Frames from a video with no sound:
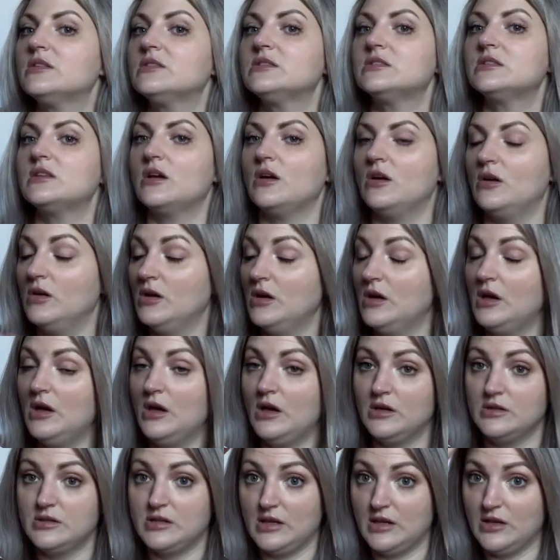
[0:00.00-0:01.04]
So I'll
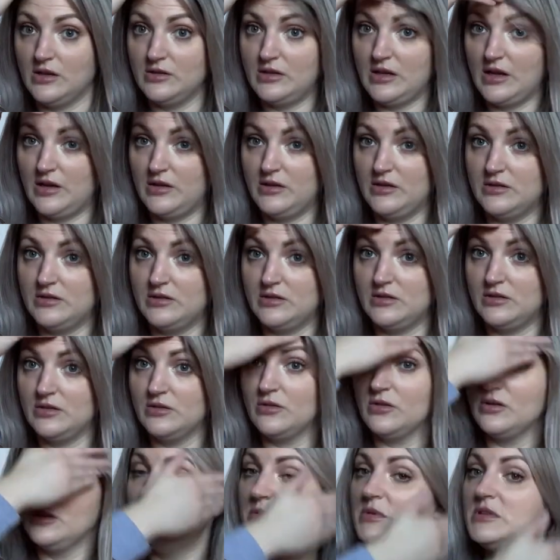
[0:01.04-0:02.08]
take you down into the
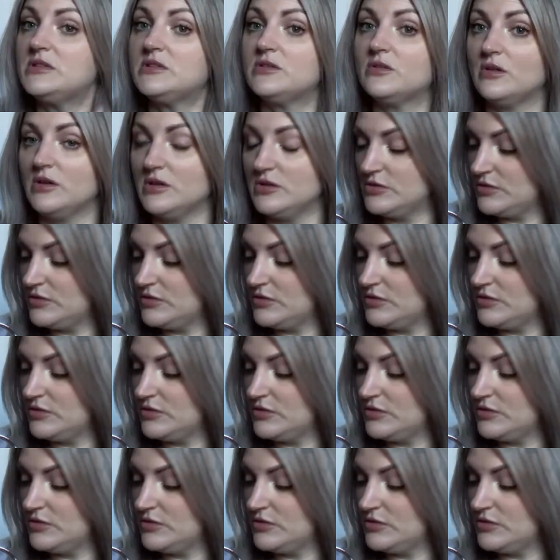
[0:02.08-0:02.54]
creepy storage